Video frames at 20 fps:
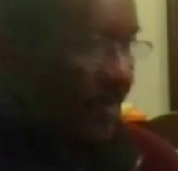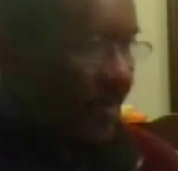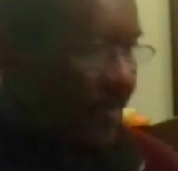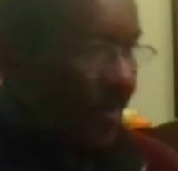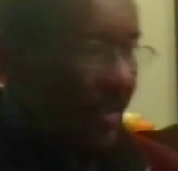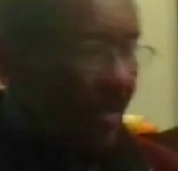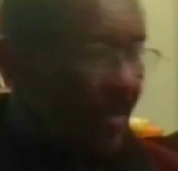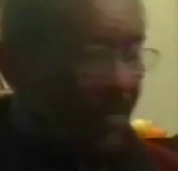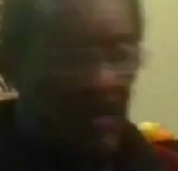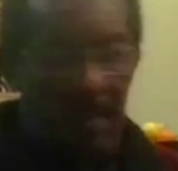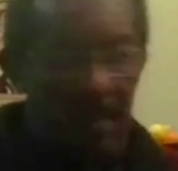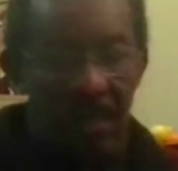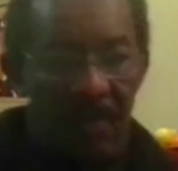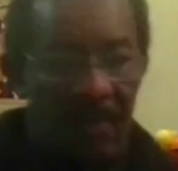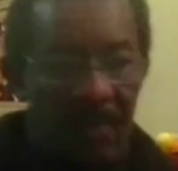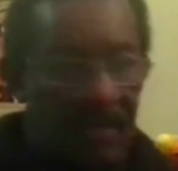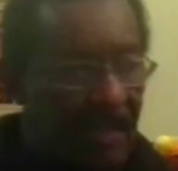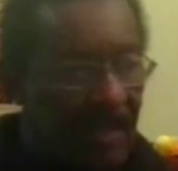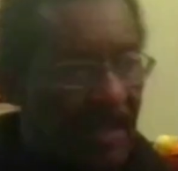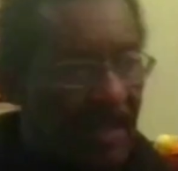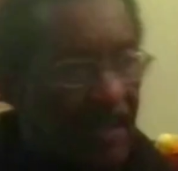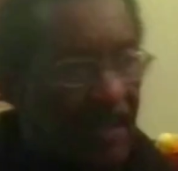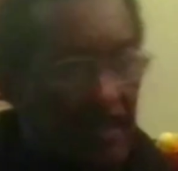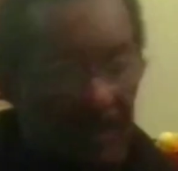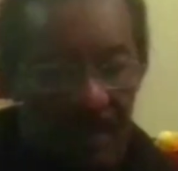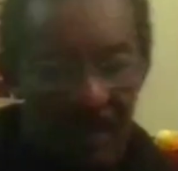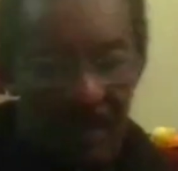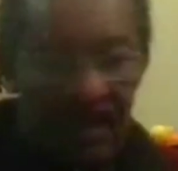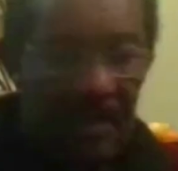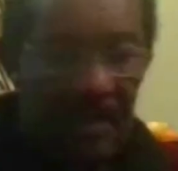you know, I would, I
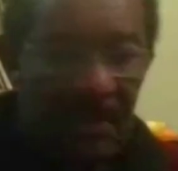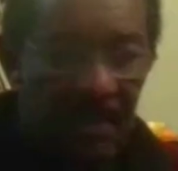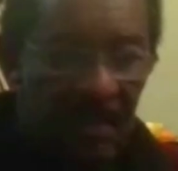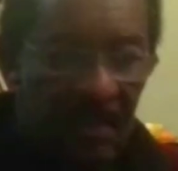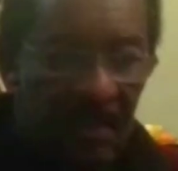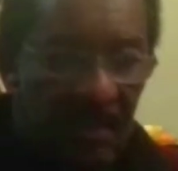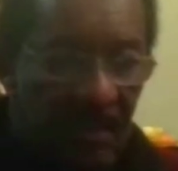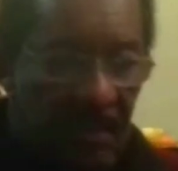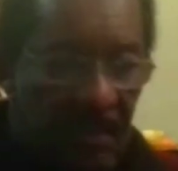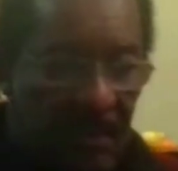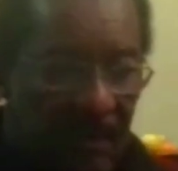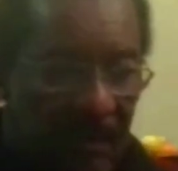help him take the thing.